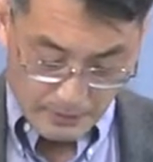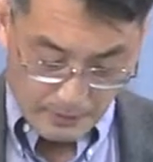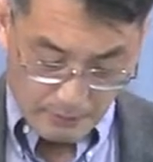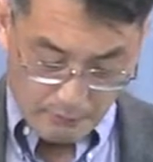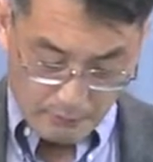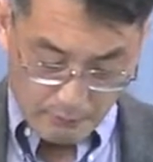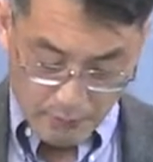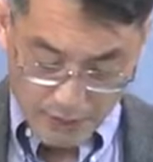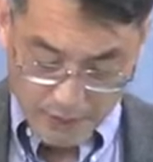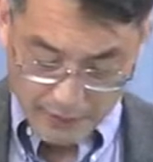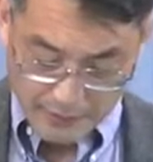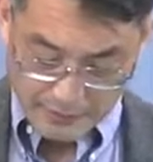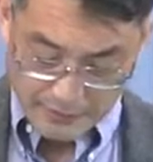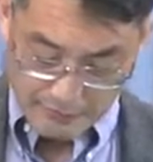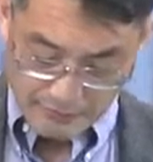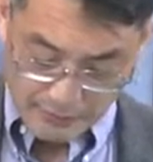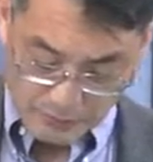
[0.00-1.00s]
of wine
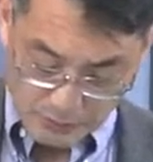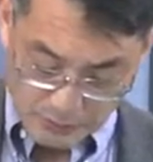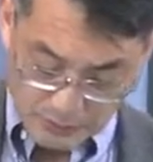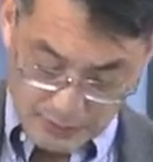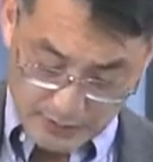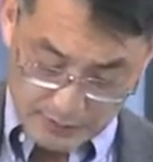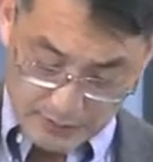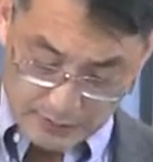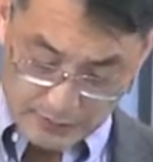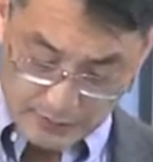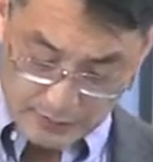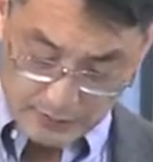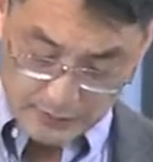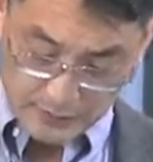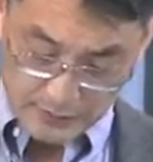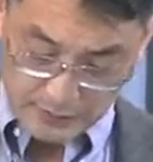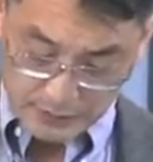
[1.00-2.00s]
that represented
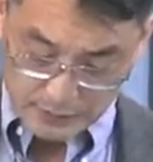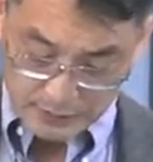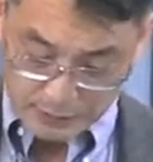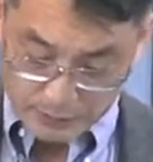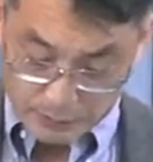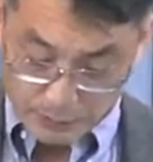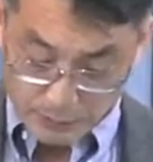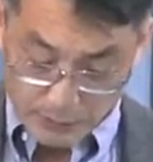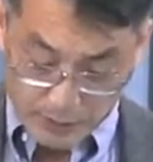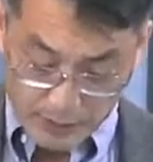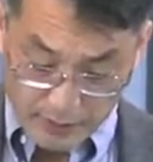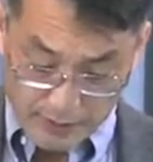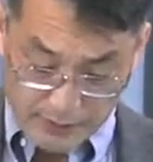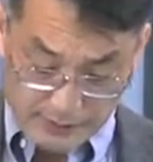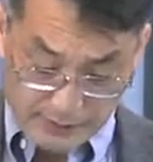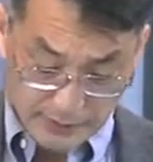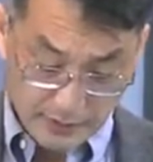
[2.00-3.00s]
his
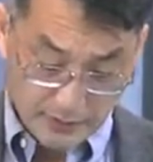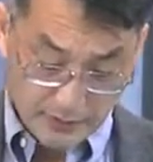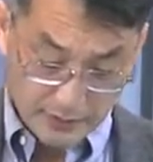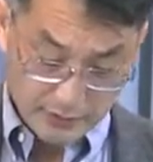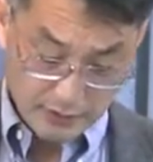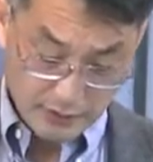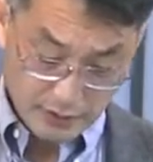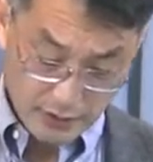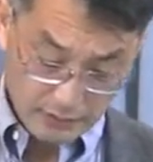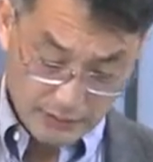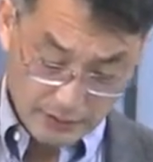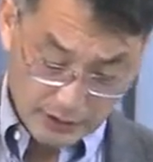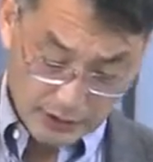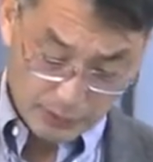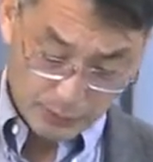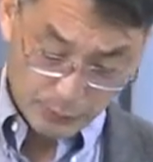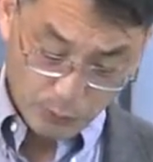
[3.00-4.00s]
blood. And he said, This cup
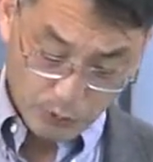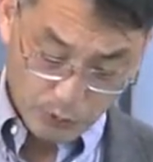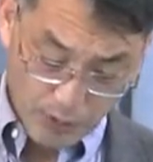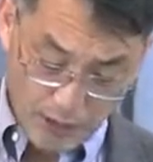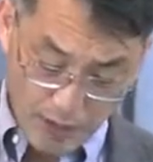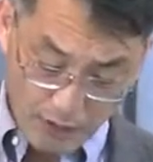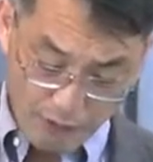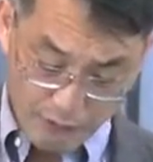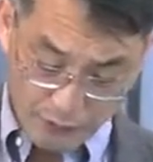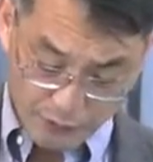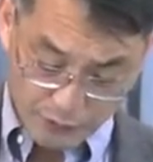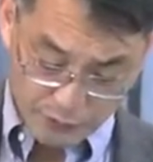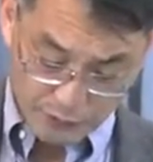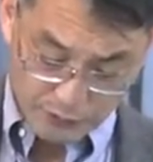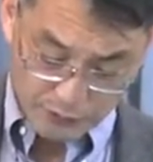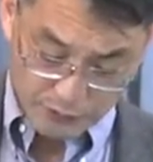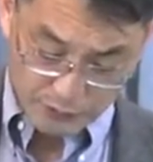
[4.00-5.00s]
that is poured out for
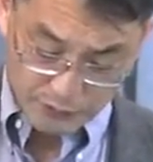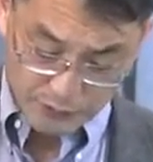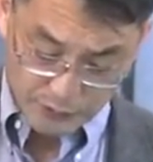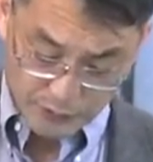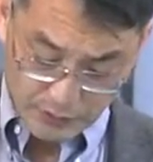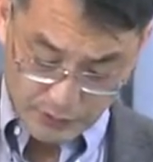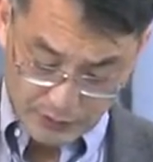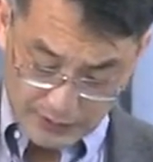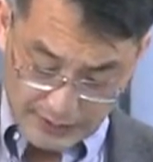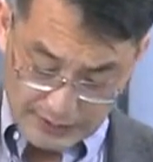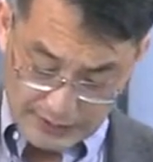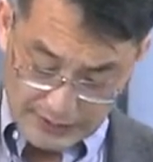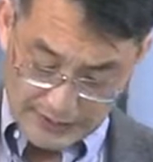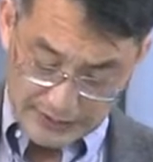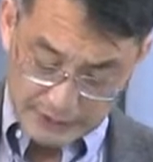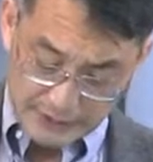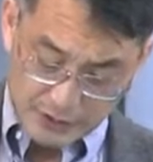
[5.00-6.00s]
you
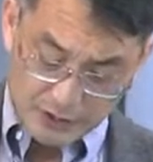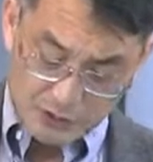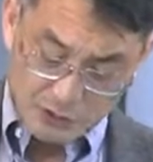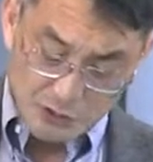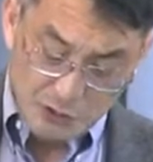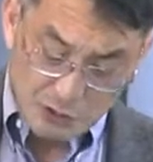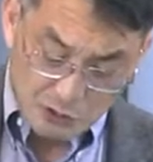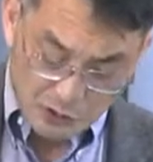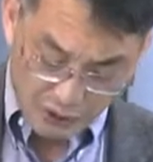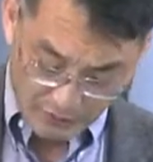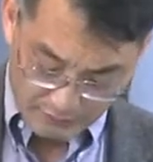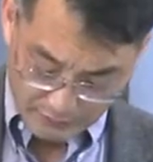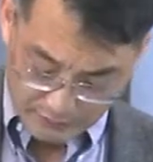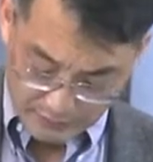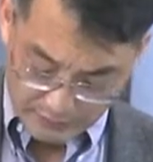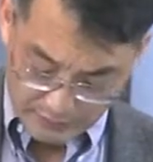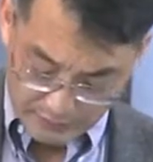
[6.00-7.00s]
is the new
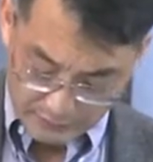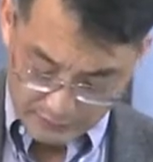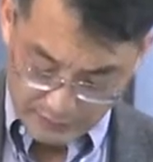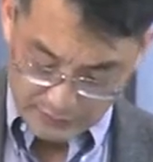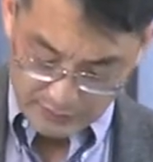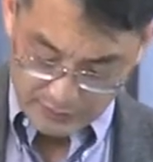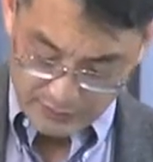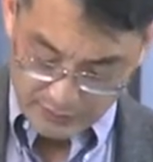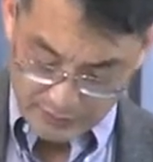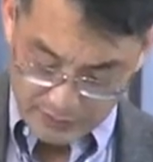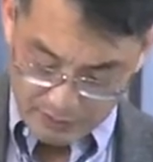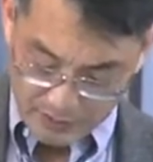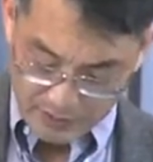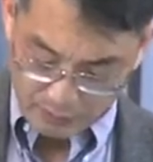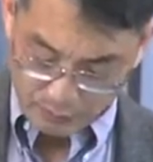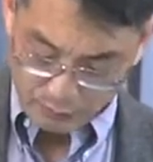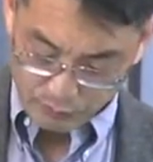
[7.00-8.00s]
covenant in
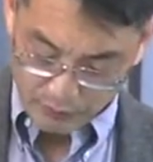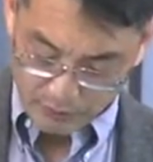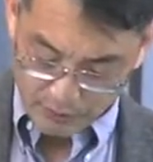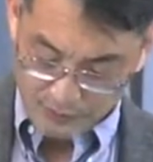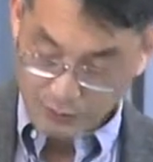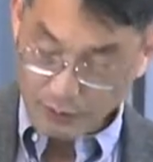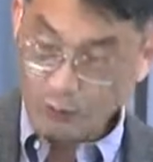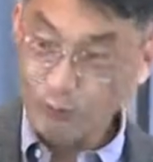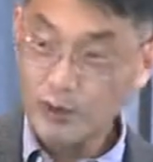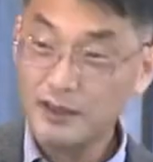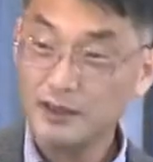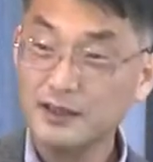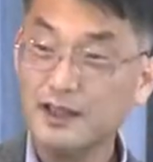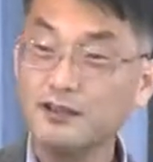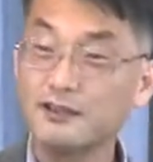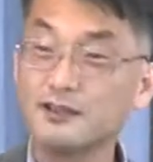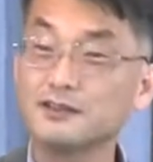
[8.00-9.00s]
my blood, where
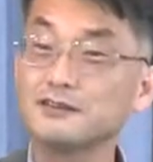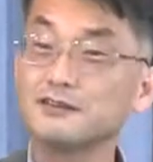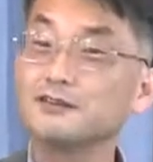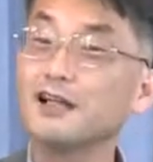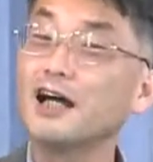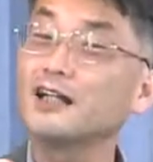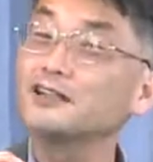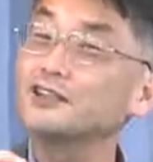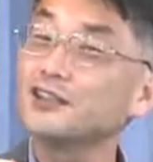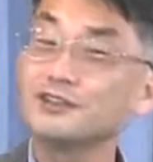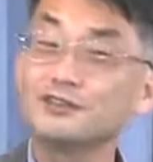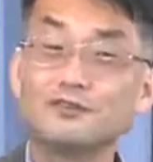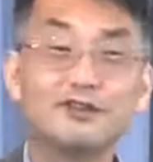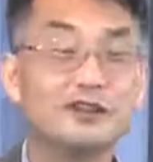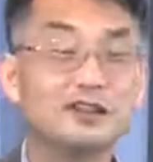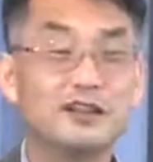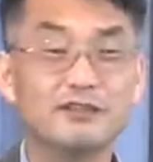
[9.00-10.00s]
there is not
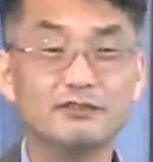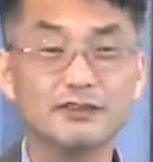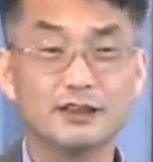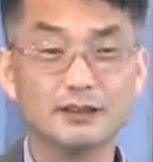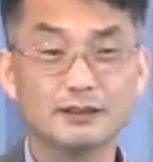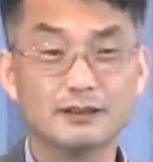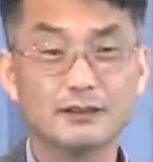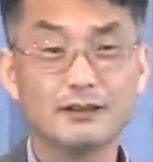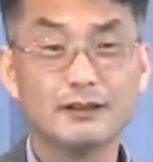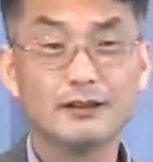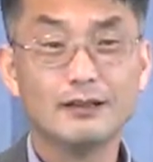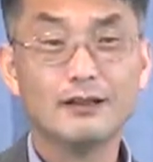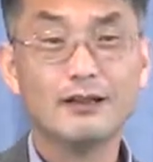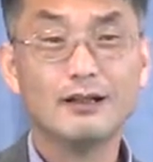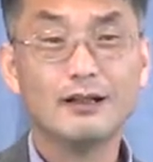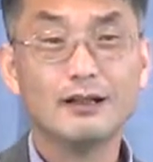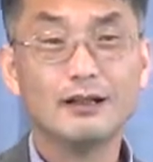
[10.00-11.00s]
just forgiveness,
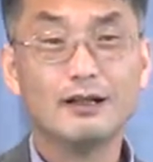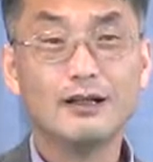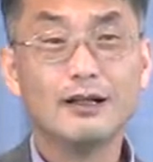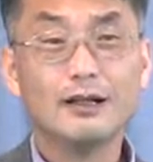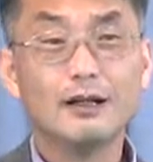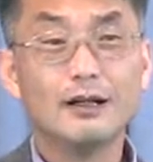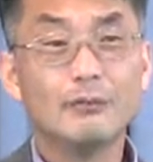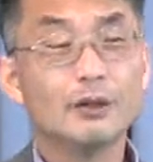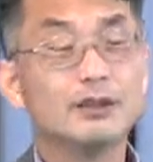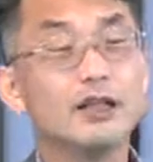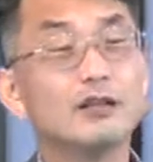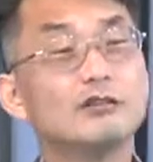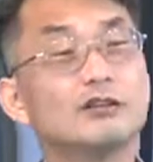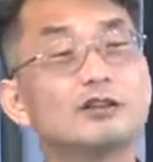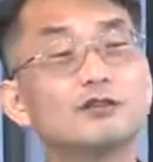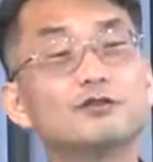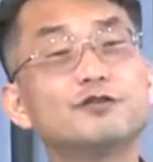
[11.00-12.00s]
but
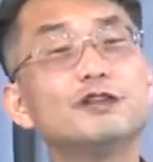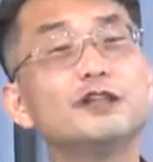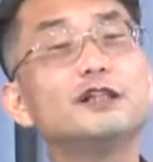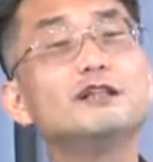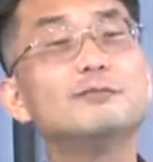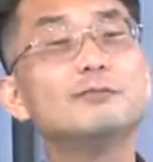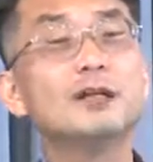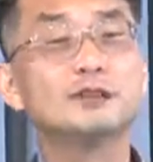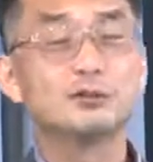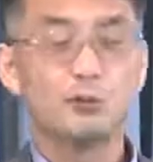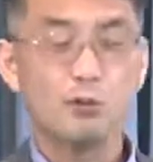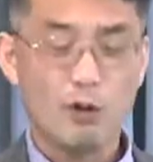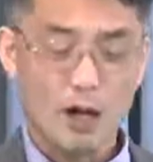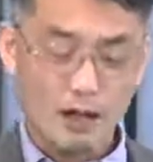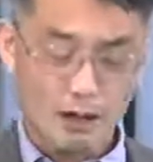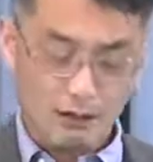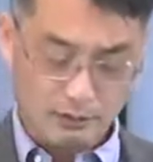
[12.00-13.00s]
there is freedom as
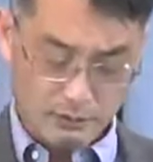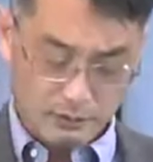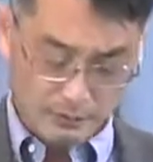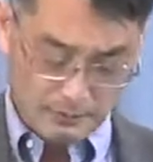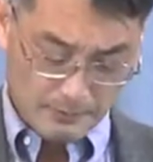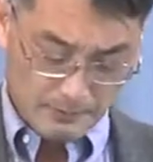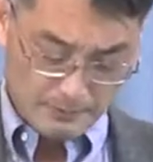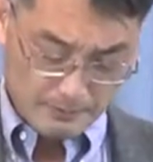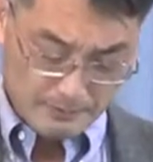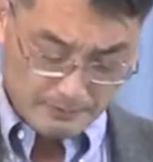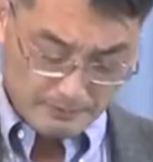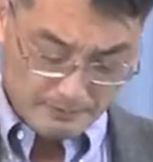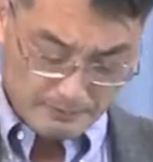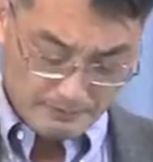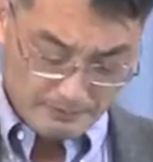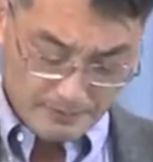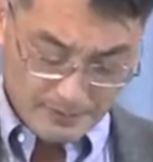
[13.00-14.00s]
well.
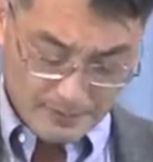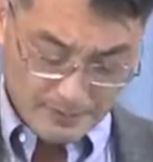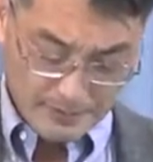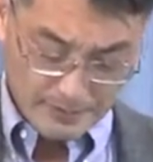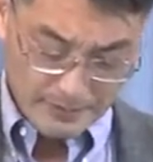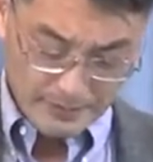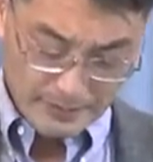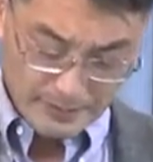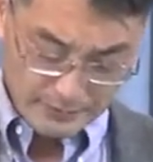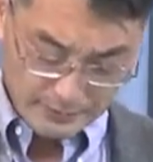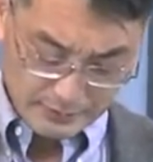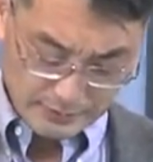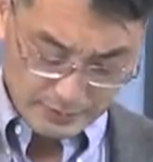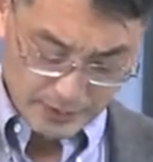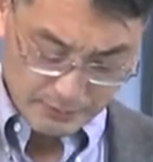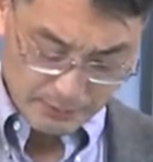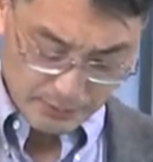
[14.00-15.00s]
And the
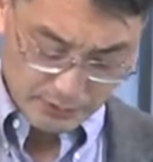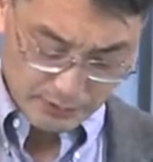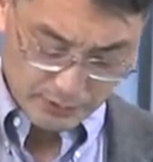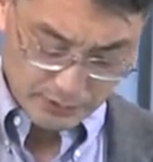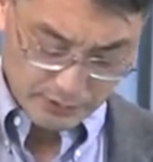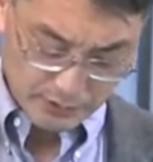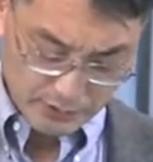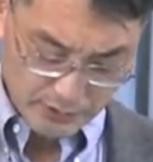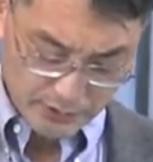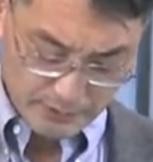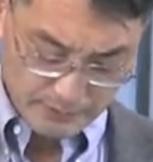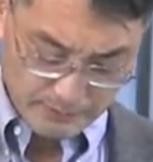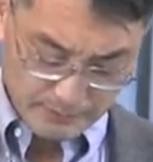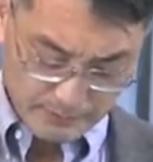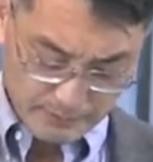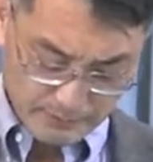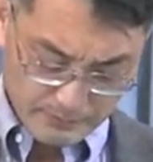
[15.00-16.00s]
disciples took the cup